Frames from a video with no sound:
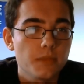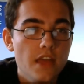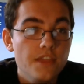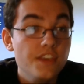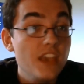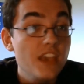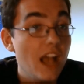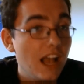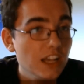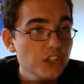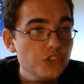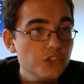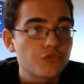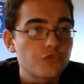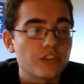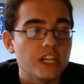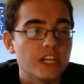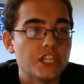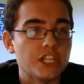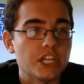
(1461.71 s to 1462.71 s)
The Ice
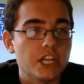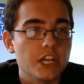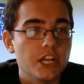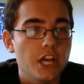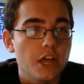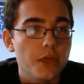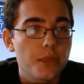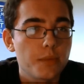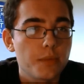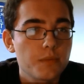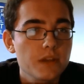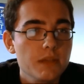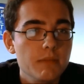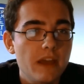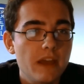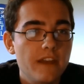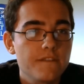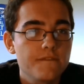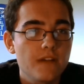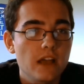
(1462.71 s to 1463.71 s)
Rager, a
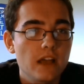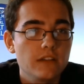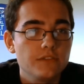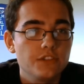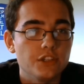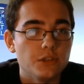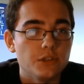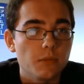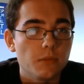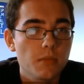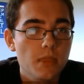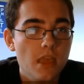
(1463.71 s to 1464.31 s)
3-mana 5/2.